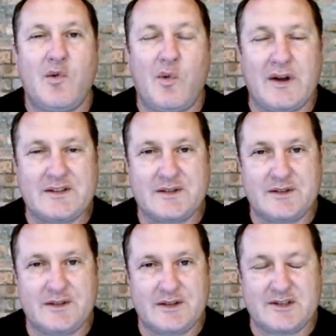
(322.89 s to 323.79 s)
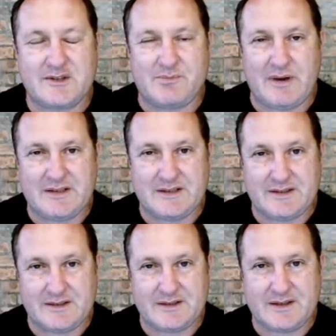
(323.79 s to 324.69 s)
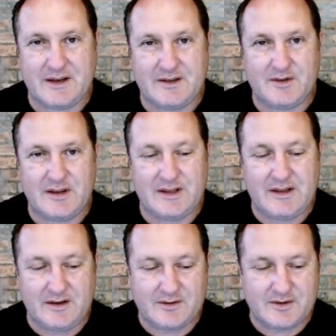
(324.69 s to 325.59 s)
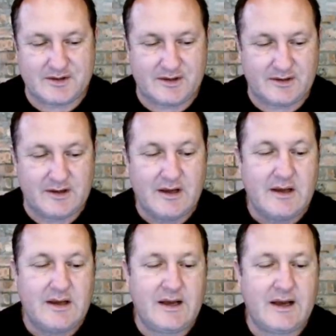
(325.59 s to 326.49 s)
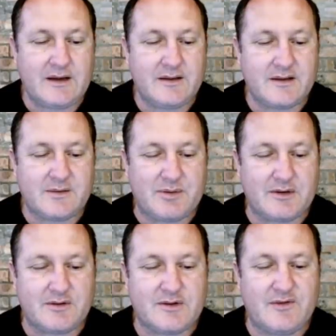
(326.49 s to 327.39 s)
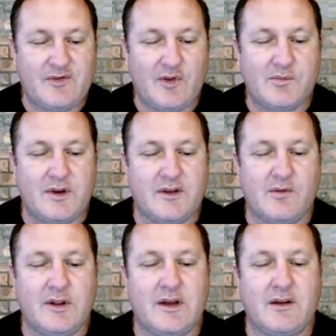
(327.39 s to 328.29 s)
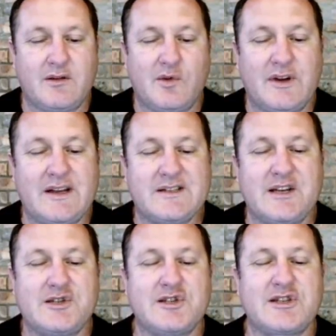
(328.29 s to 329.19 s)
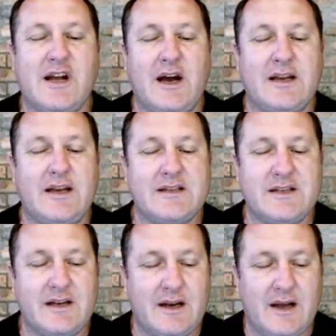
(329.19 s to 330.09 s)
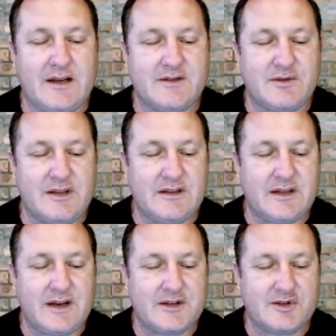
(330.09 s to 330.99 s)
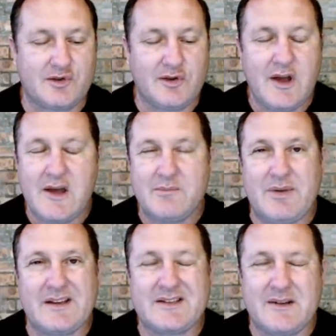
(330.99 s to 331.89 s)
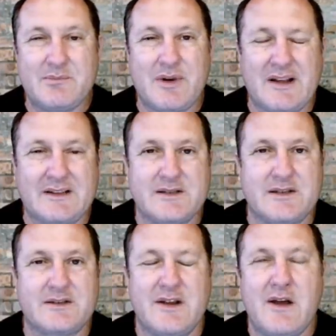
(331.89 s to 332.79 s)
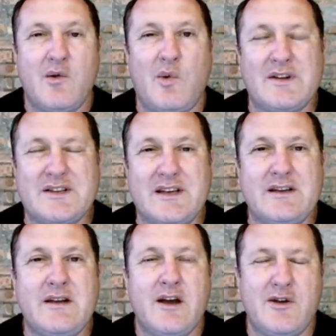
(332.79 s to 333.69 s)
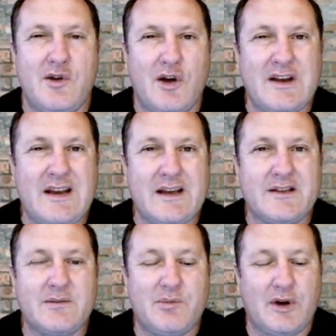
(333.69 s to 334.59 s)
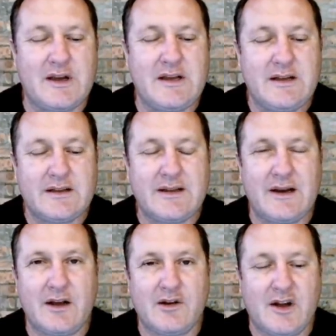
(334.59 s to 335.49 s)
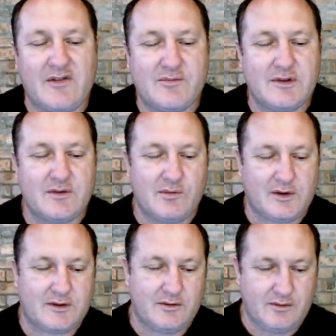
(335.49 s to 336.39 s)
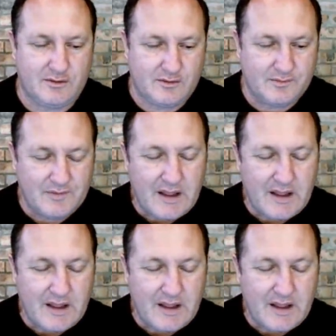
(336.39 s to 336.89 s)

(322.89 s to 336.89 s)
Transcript: Watch this space. This is going to get interesting. He added this approach was informed by the World Health Organization's guidelines and aligns with international best practices. Once again, a non elected body telling our government what to do.